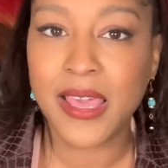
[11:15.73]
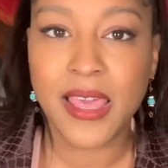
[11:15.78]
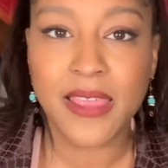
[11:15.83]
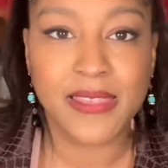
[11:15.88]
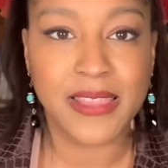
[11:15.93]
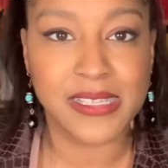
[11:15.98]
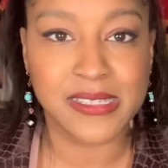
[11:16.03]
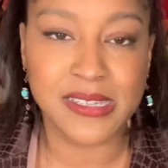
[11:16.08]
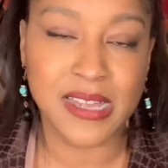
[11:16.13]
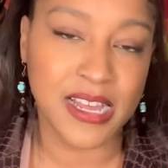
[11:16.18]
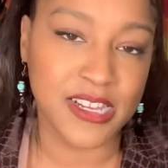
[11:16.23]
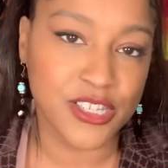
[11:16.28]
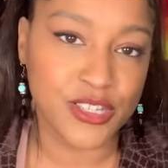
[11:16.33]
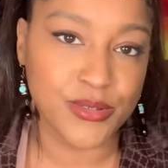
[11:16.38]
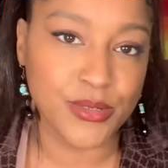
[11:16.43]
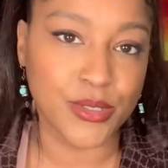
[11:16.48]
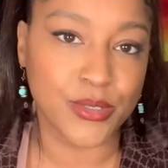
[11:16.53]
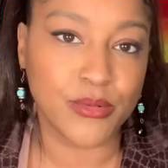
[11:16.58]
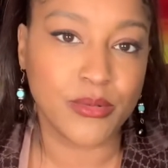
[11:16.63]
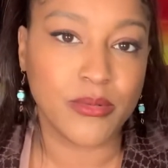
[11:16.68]
That's not
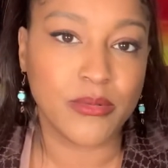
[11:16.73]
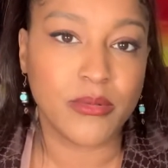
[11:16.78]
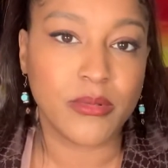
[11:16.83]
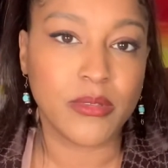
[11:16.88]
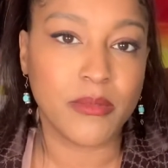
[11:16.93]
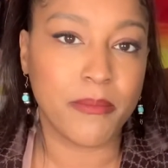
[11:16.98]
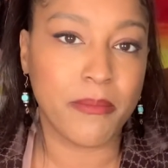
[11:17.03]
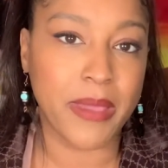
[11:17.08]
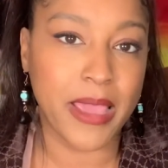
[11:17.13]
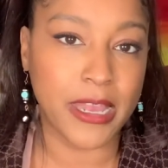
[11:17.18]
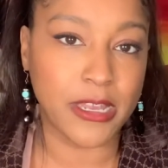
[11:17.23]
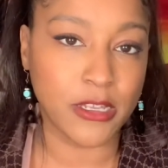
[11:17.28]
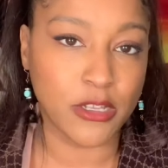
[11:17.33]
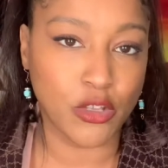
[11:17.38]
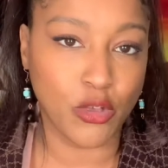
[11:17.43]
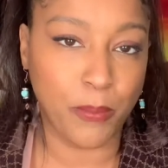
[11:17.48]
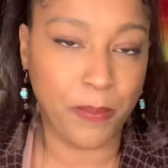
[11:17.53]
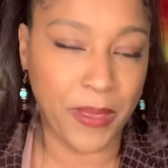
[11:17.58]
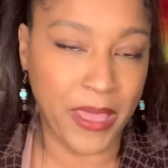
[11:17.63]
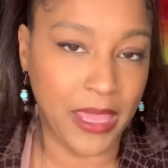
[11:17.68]
true.
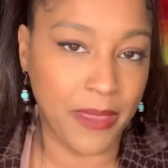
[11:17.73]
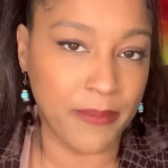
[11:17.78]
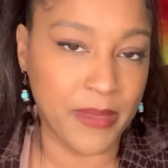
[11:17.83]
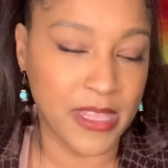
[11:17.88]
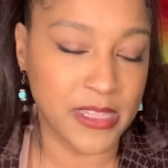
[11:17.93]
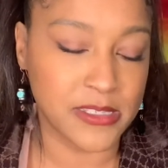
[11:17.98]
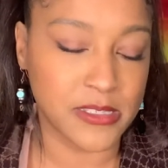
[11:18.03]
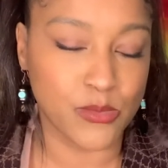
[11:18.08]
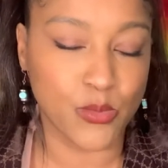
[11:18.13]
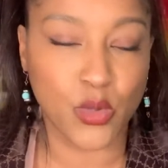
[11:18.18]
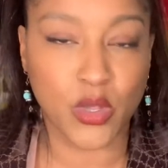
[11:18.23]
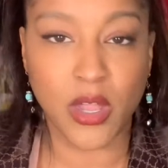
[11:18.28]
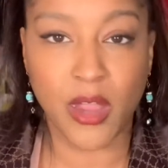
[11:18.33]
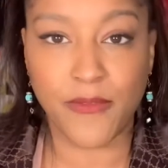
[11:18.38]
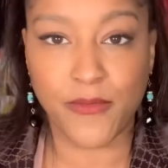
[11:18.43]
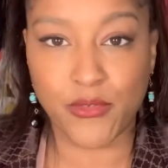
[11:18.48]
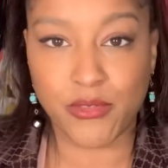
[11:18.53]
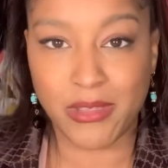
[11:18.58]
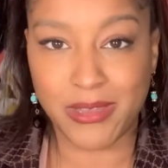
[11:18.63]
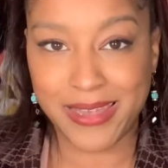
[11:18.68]
Medical payments will
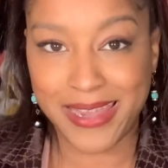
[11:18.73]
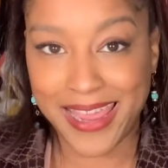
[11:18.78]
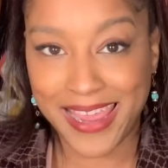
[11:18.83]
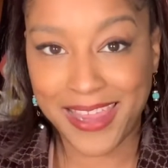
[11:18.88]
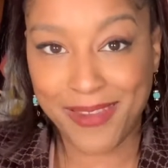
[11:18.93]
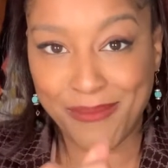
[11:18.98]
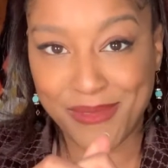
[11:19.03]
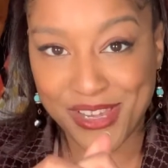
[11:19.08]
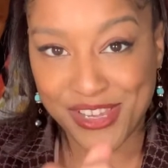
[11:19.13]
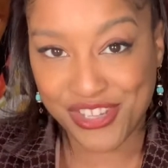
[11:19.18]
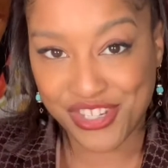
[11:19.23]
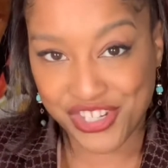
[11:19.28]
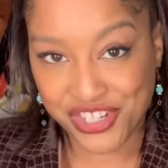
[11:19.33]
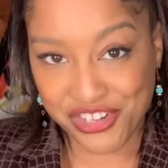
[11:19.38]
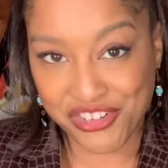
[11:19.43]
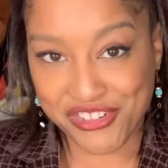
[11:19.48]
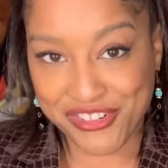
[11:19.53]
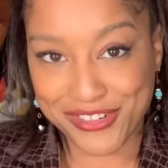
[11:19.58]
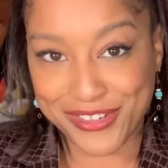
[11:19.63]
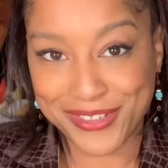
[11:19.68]
cover the named insured